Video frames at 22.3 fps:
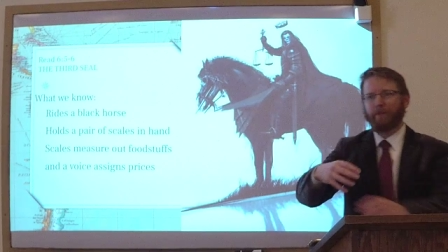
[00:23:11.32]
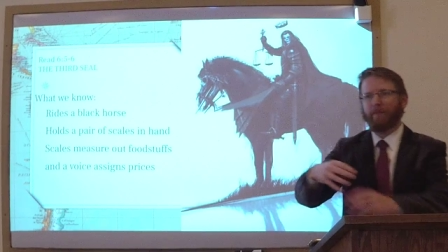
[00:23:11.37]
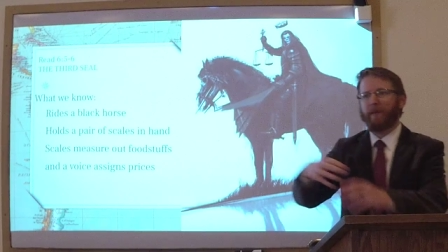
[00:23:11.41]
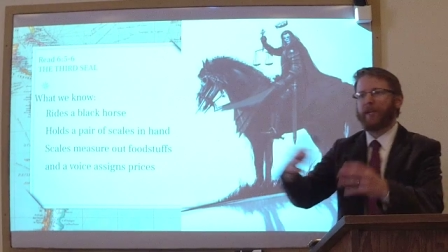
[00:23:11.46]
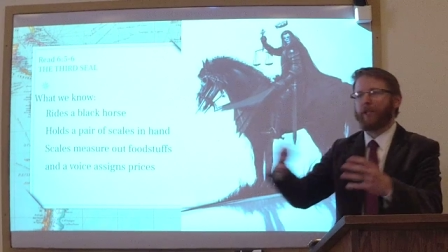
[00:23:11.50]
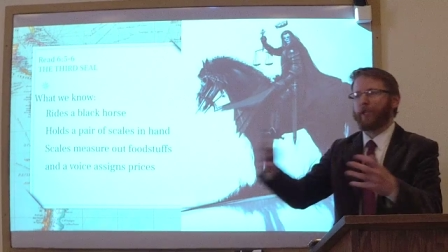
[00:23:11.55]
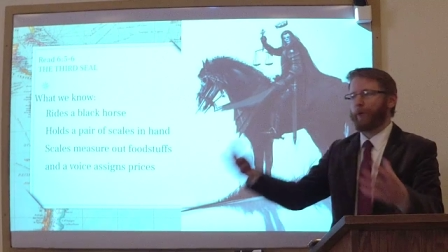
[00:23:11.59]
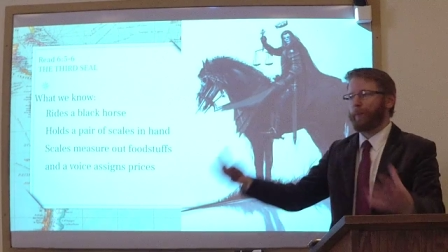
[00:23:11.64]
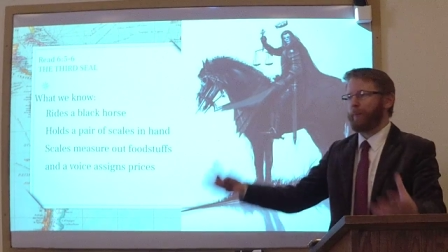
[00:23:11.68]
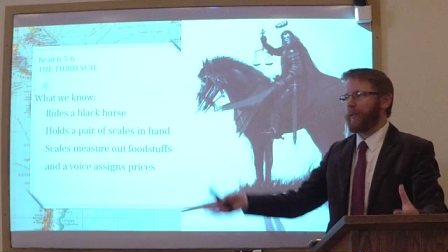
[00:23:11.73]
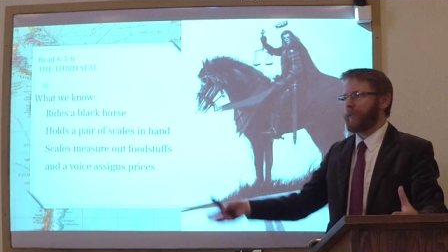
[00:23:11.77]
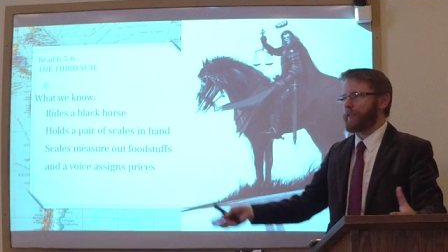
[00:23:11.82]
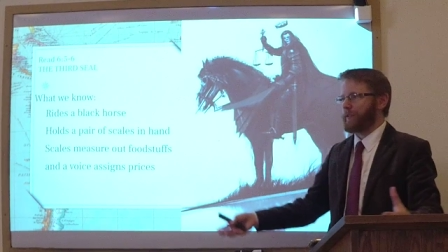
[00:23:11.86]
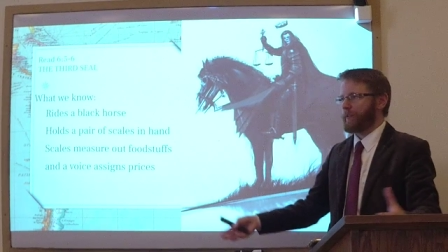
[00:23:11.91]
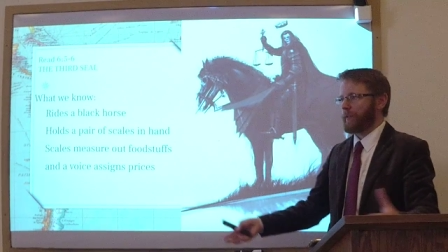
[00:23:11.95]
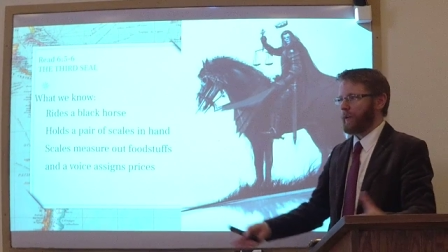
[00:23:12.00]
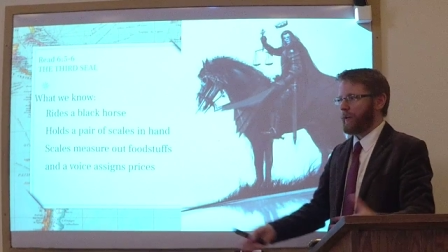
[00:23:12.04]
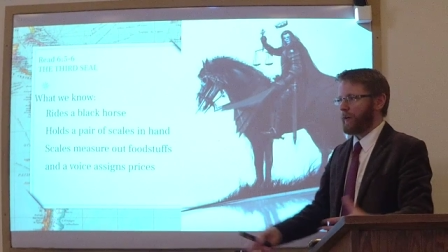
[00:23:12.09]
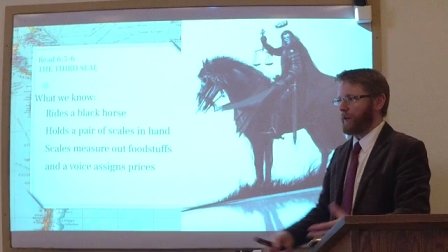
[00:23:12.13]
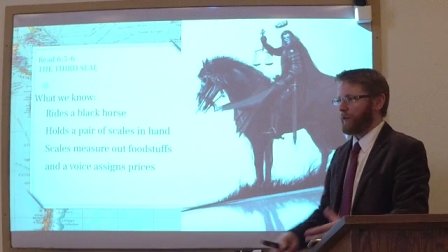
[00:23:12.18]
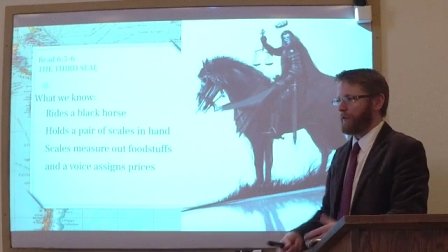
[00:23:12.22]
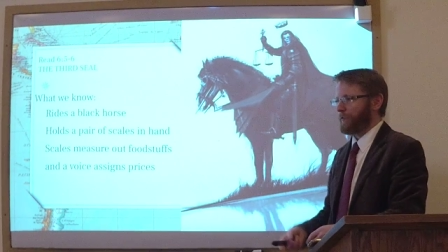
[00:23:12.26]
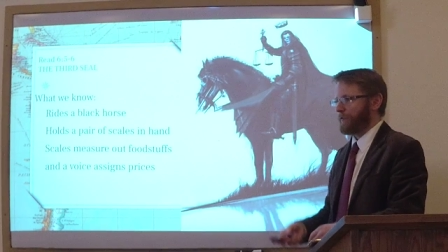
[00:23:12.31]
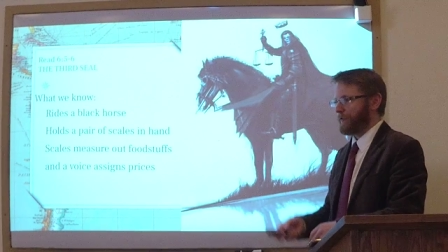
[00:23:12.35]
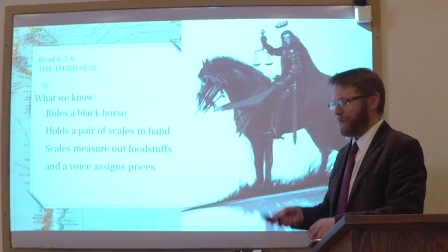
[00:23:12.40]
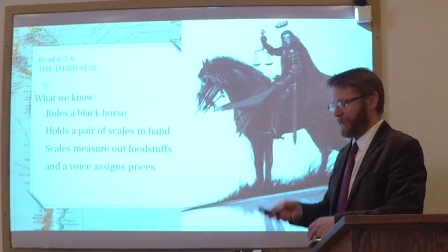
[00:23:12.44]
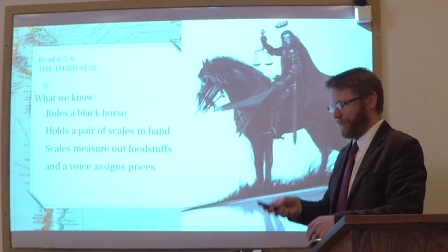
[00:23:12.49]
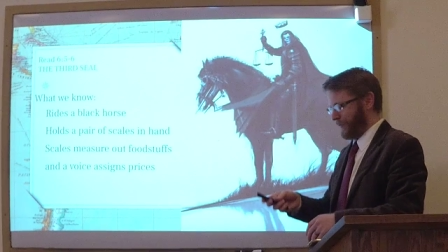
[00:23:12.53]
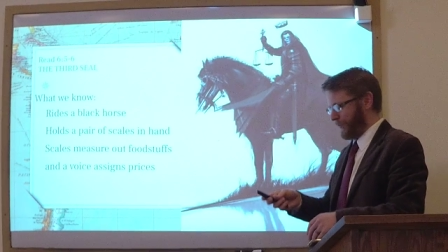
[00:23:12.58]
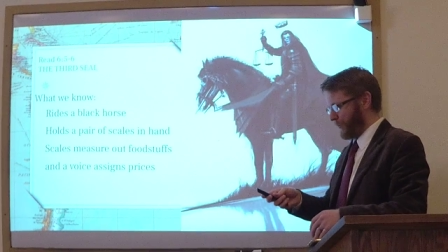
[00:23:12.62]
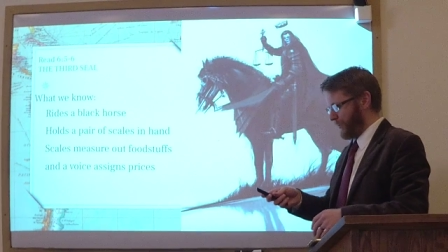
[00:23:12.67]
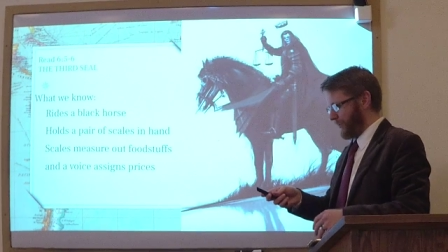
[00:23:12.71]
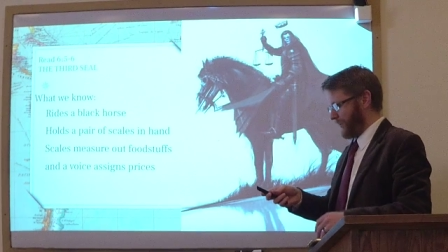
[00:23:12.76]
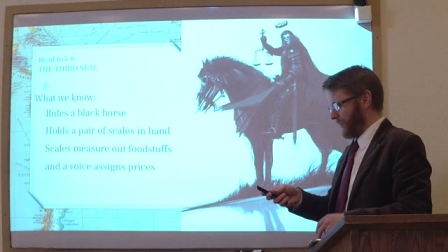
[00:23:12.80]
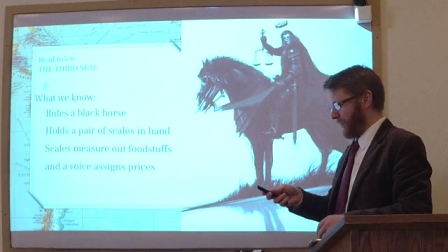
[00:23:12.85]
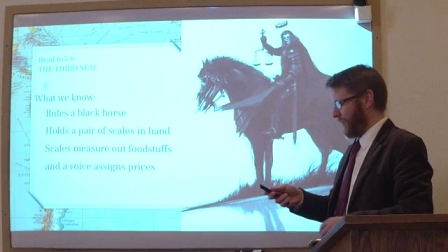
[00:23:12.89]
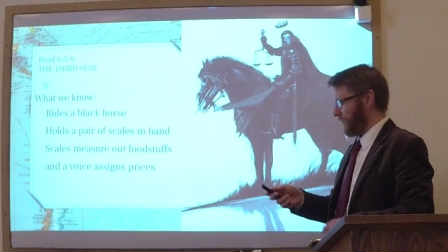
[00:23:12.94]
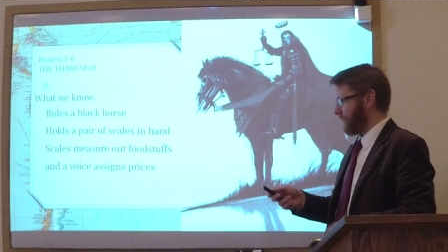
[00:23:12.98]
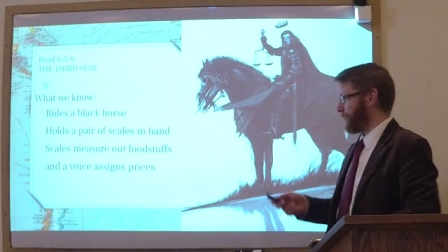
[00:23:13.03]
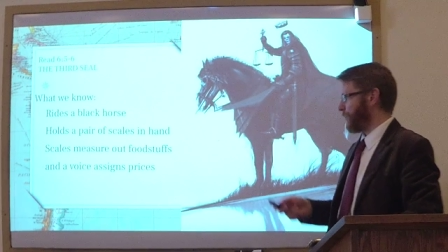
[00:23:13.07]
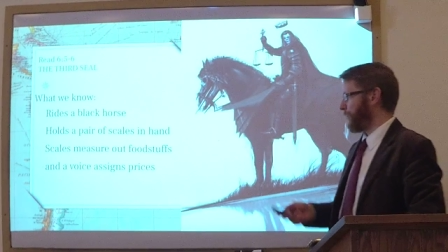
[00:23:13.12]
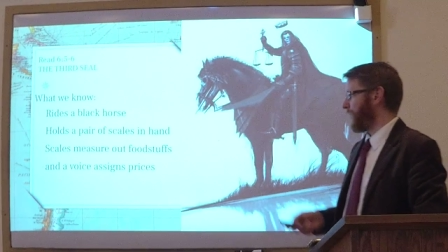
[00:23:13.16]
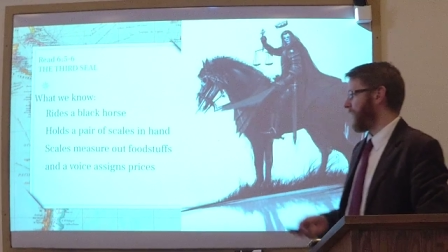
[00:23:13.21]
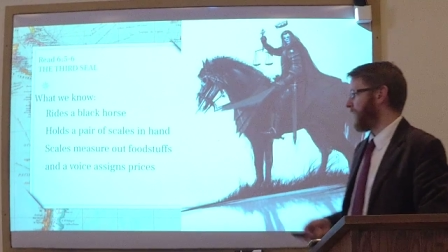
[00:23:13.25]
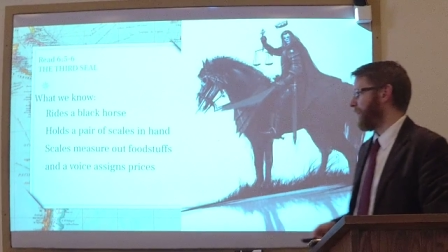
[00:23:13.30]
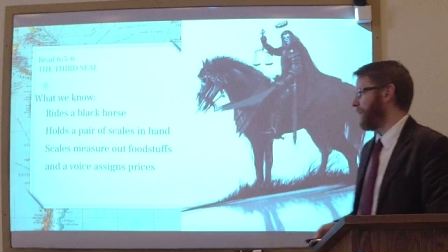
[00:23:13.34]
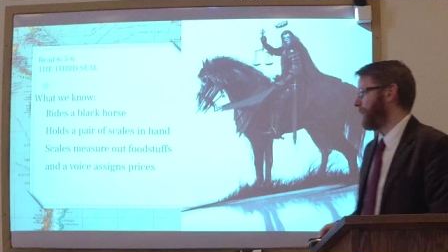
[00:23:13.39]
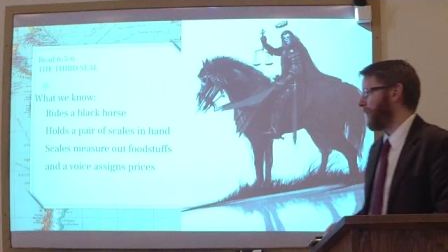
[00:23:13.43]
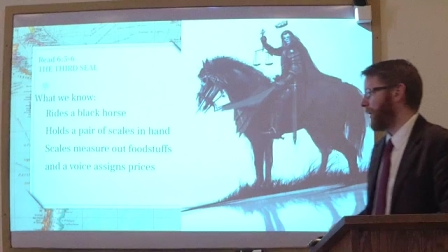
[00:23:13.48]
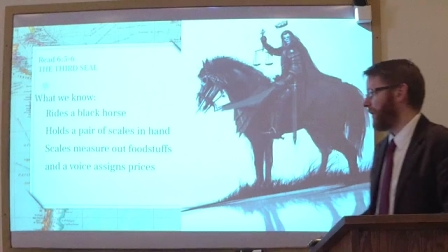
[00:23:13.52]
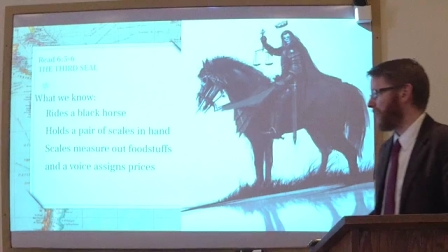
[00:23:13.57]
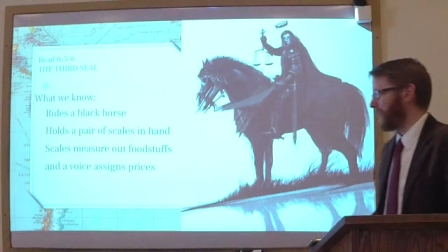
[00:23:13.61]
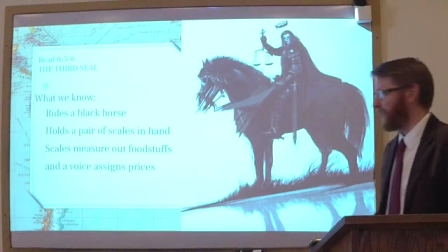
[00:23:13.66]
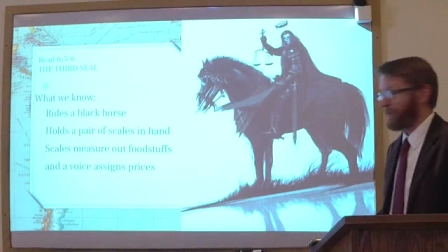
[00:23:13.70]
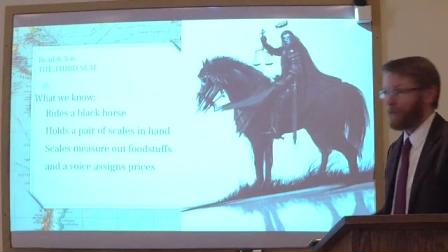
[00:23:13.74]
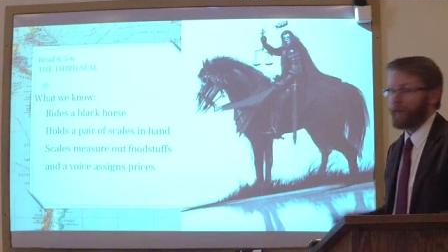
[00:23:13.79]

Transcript: measurements of foodstuffs, wheat and barley.